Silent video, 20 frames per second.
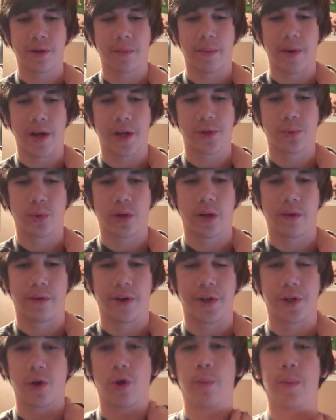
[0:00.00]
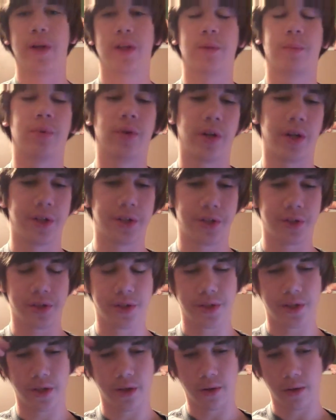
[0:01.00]
a match, whatever. It'll be in the prediction
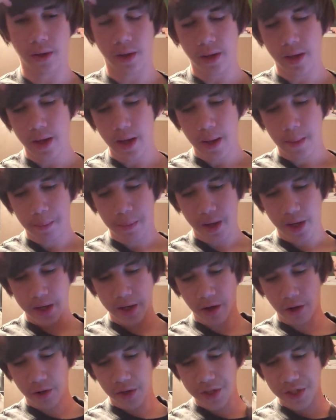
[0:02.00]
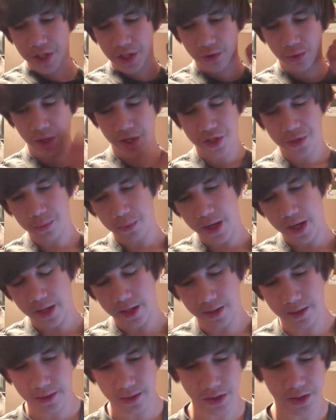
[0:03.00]
still. But, you know, this year's
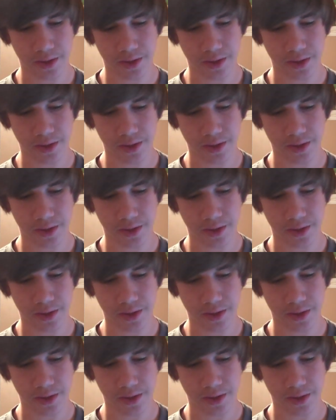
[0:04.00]
WrestleMania,